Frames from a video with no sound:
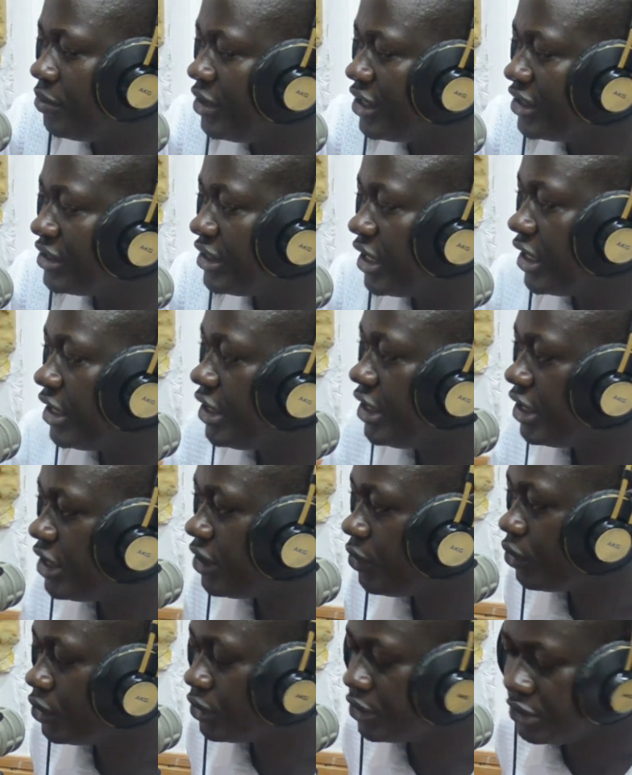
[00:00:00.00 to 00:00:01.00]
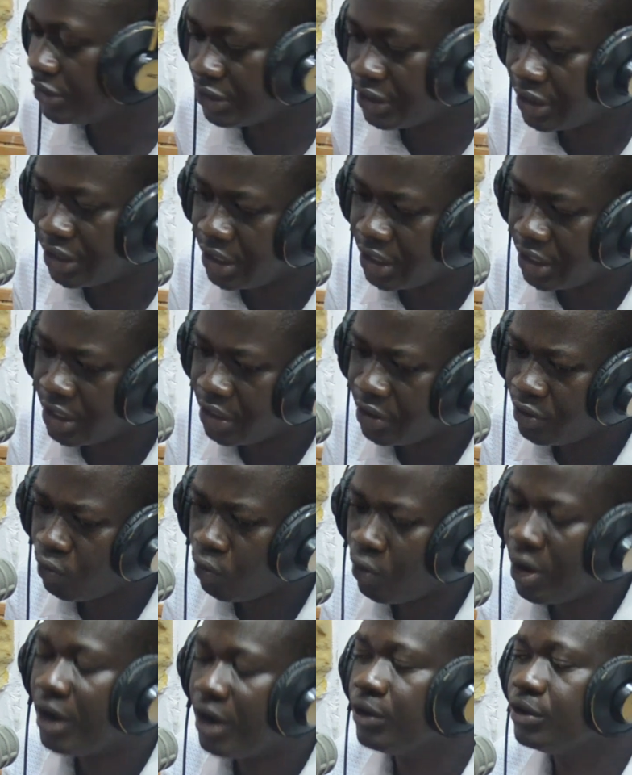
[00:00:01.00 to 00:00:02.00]
Yesterday was
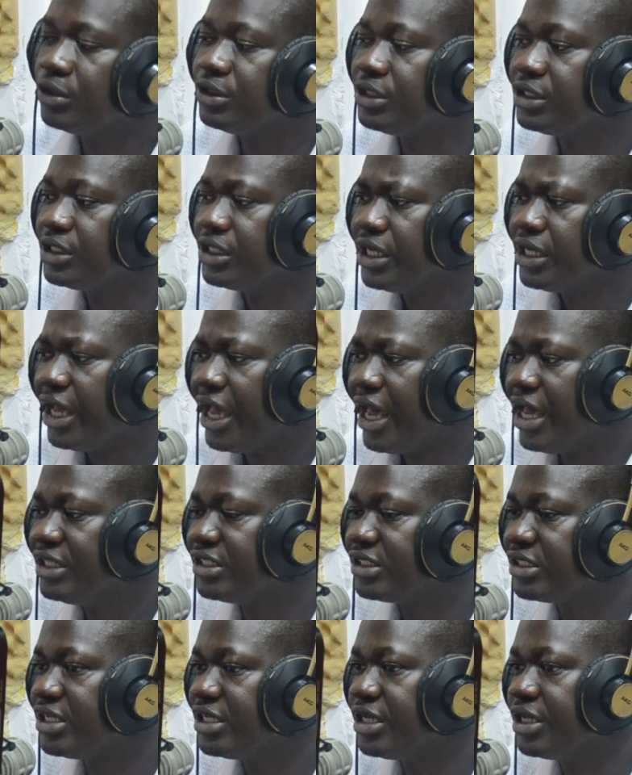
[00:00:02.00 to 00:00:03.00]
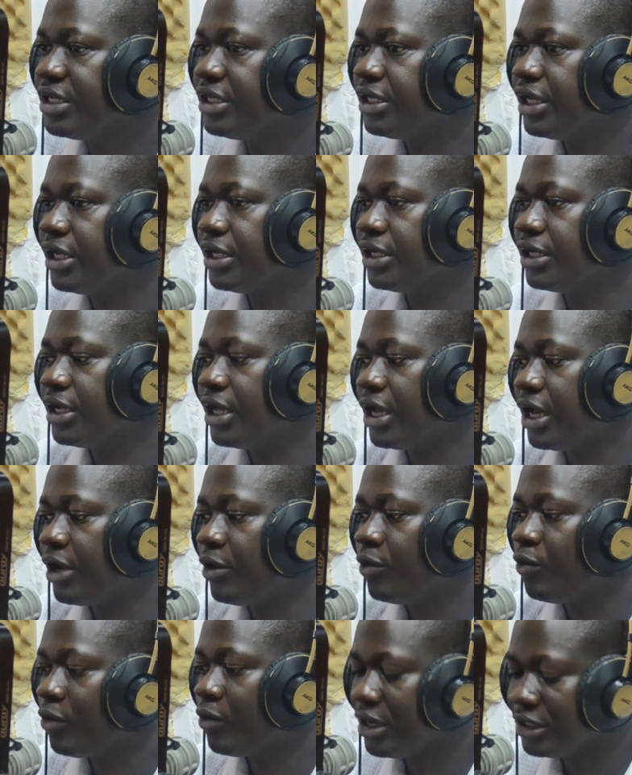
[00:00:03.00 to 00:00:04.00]
World AIDS Day, and I
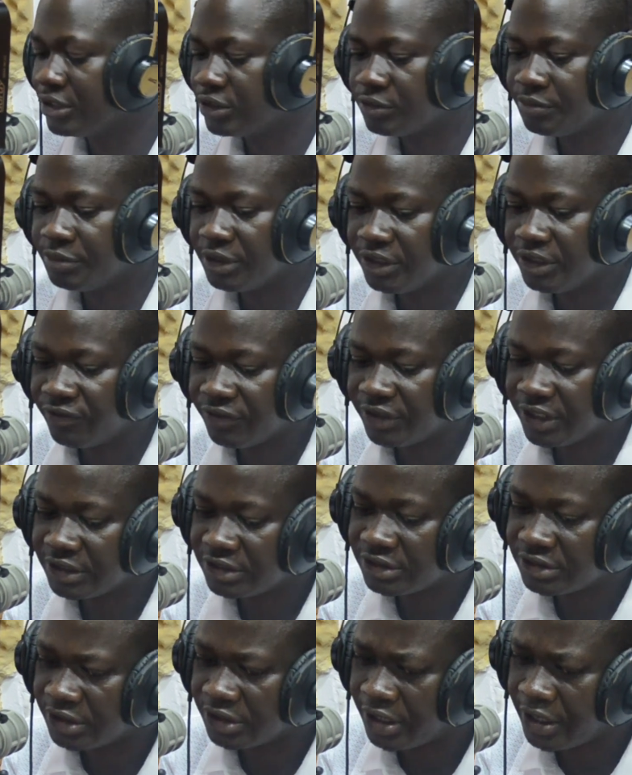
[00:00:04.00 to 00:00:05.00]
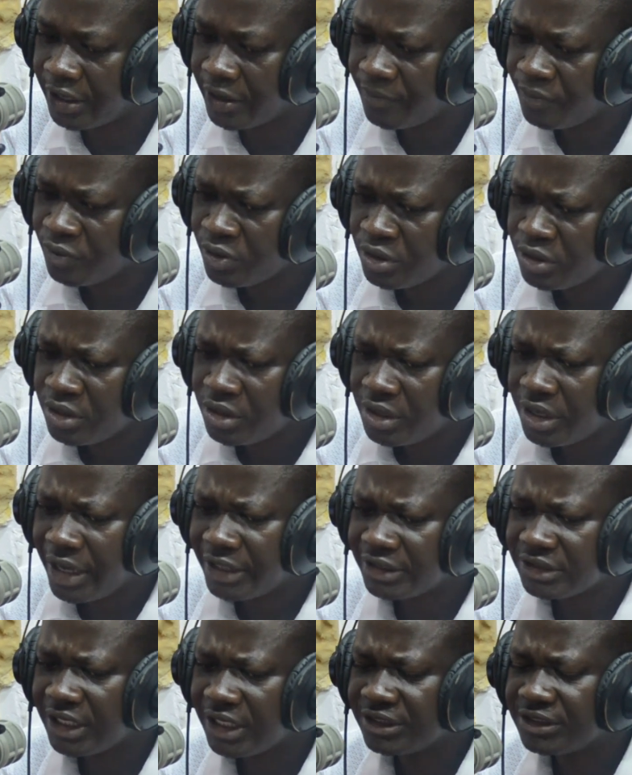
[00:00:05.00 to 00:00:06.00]
want to believe that
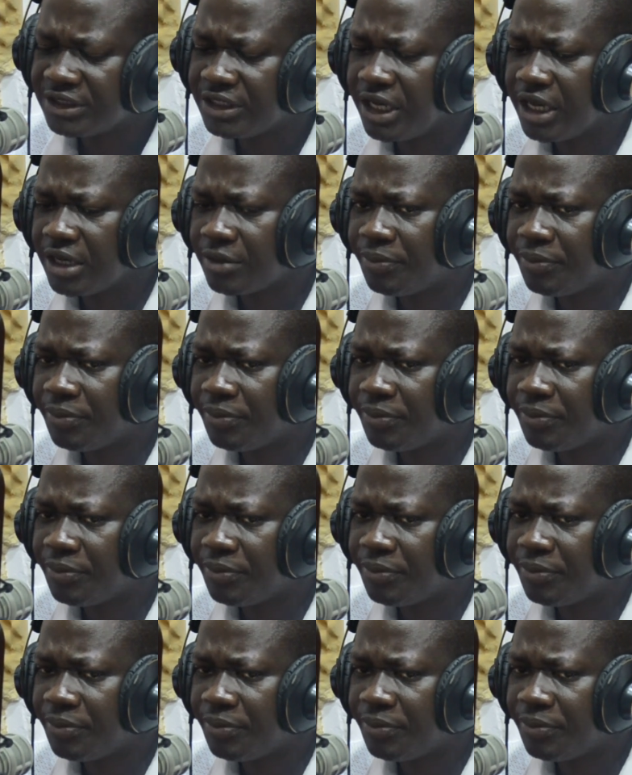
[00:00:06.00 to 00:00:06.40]
as a young